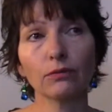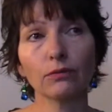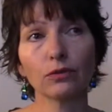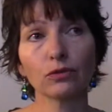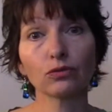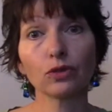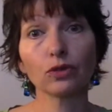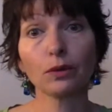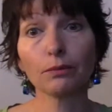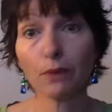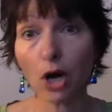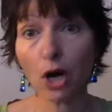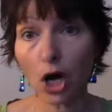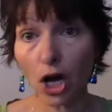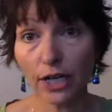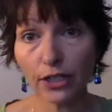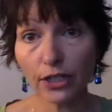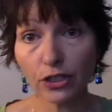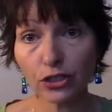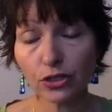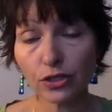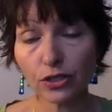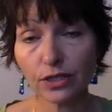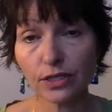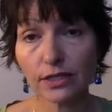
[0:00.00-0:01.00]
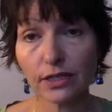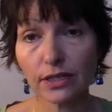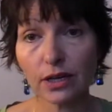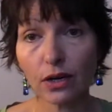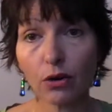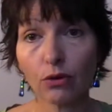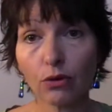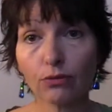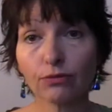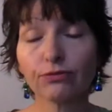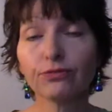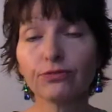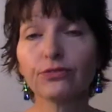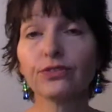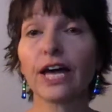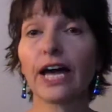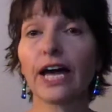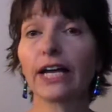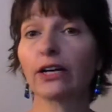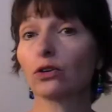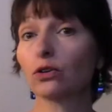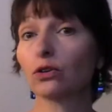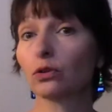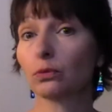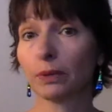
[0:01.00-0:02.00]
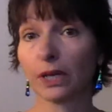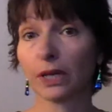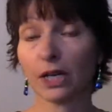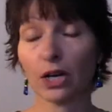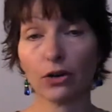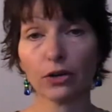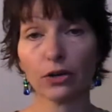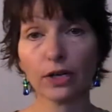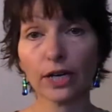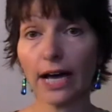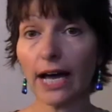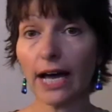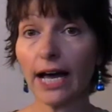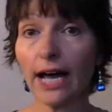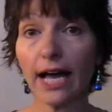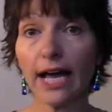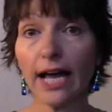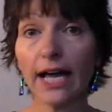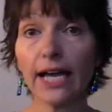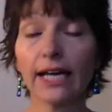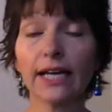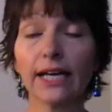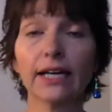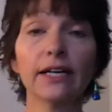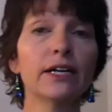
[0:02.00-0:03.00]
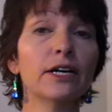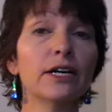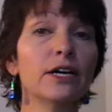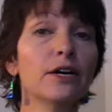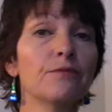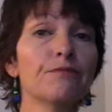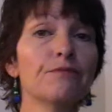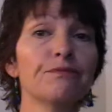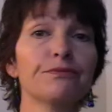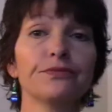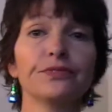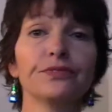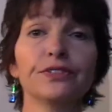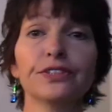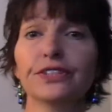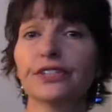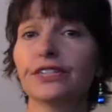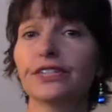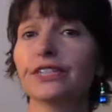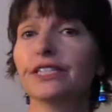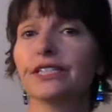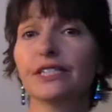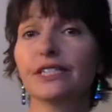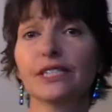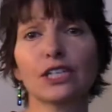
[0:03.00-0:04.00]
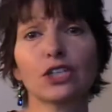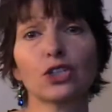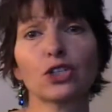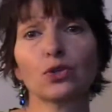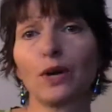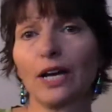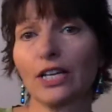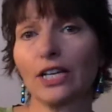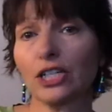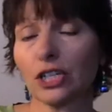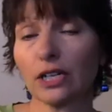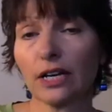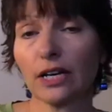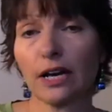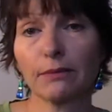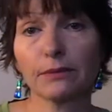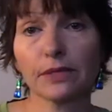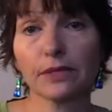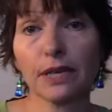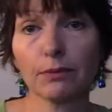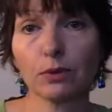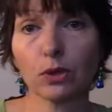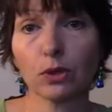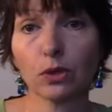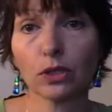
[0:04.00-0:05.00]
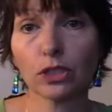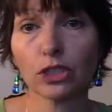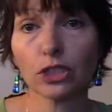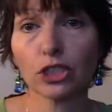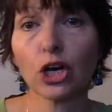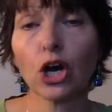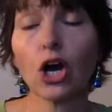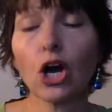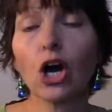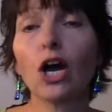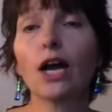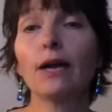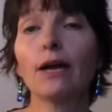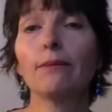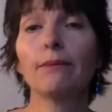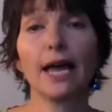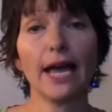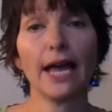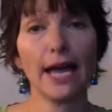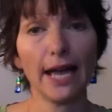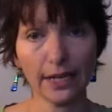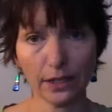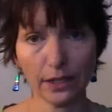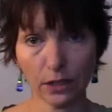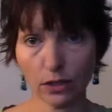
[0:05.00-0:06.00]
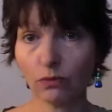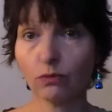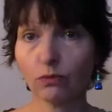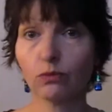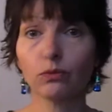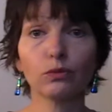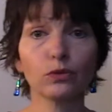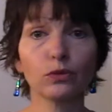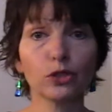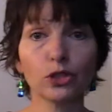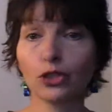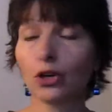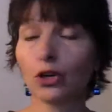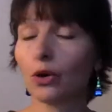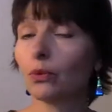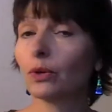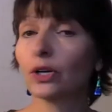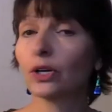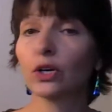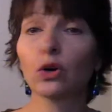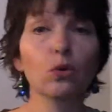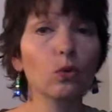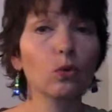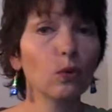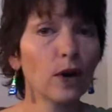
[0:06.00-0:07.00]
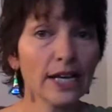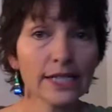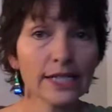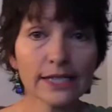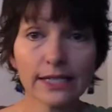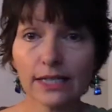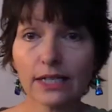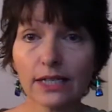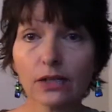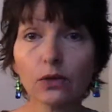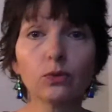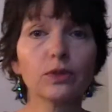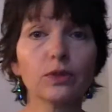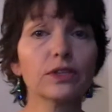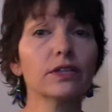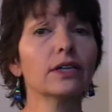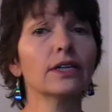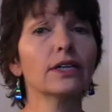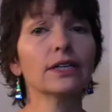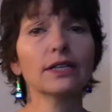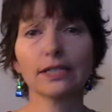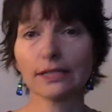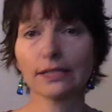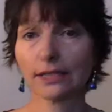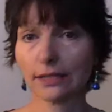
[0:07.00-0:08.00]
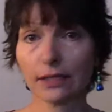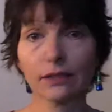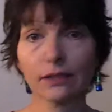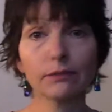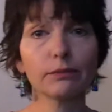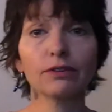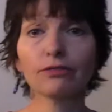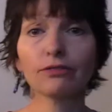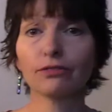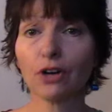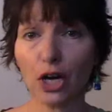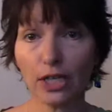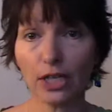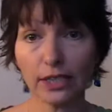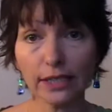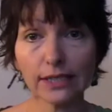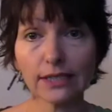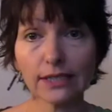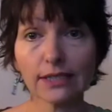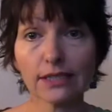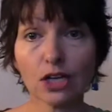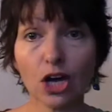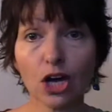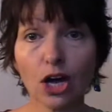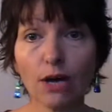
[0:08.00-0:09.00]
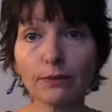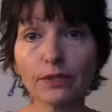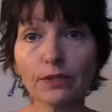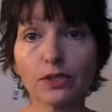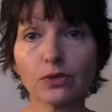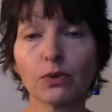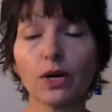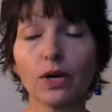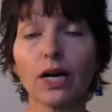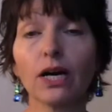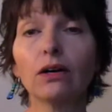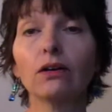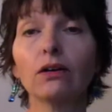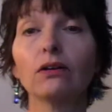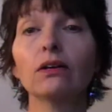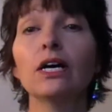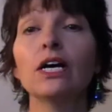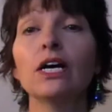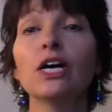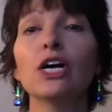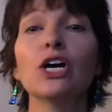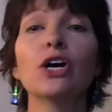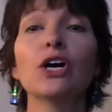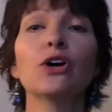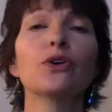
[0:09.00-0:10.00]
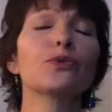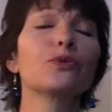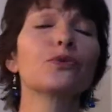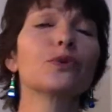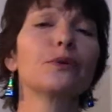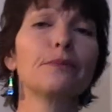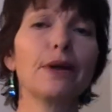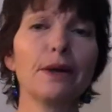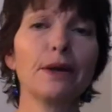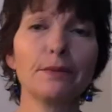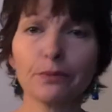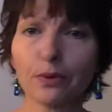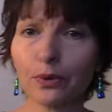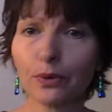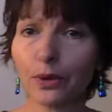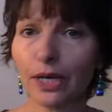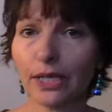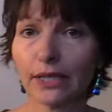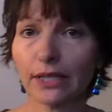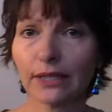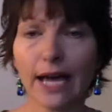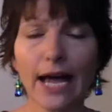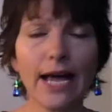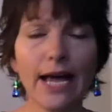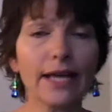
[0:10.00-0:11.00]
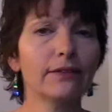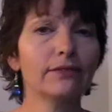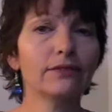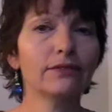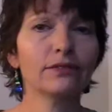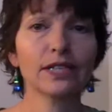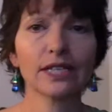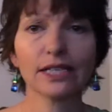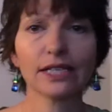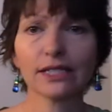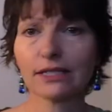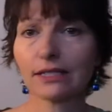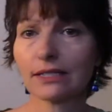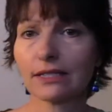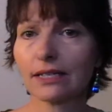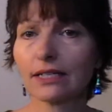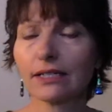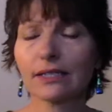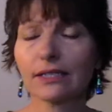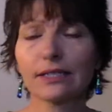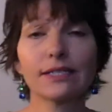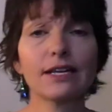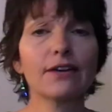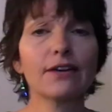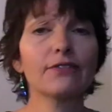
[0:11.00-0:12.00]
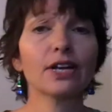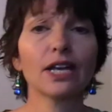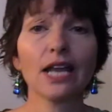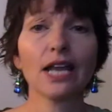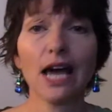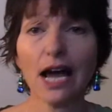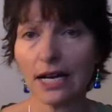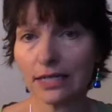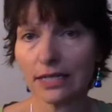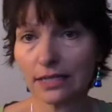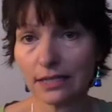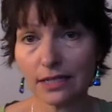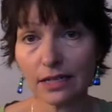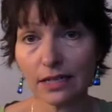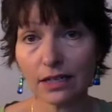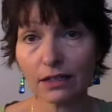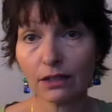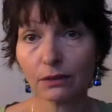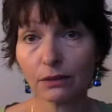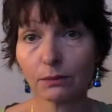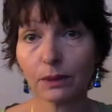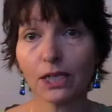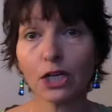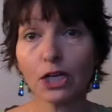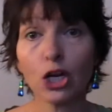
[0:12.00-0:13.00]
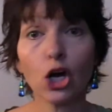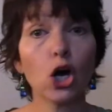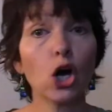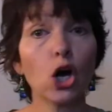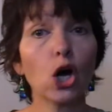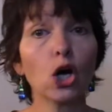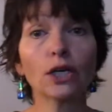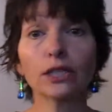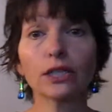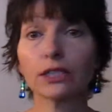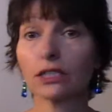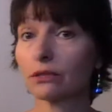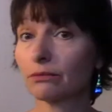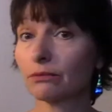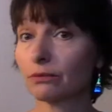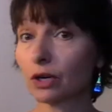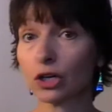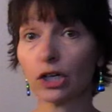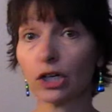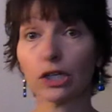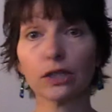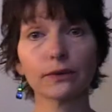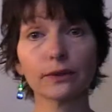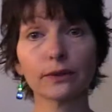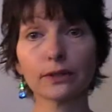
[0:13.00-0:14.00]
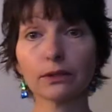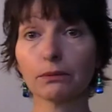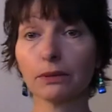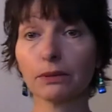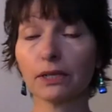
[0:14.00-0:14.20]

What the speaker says: remind yourself that it'll be okay. This situation comes up all the time, and we always deal with it, and it's going to be fine this time as well. Remembering that these things never last terribly long, and tomorrow